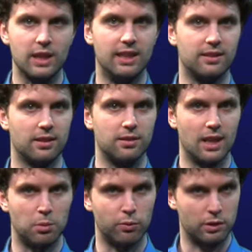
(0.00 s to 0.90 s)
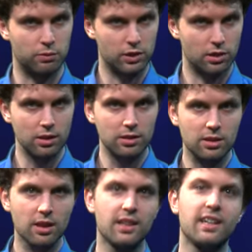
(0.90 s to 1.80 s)
here the table with
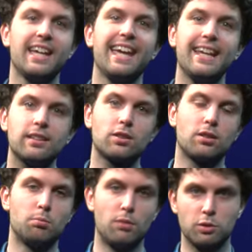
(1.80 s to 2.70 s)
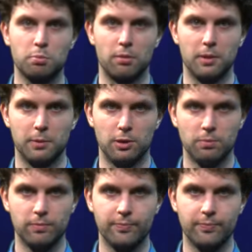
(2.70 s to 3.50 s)
results, is most probable.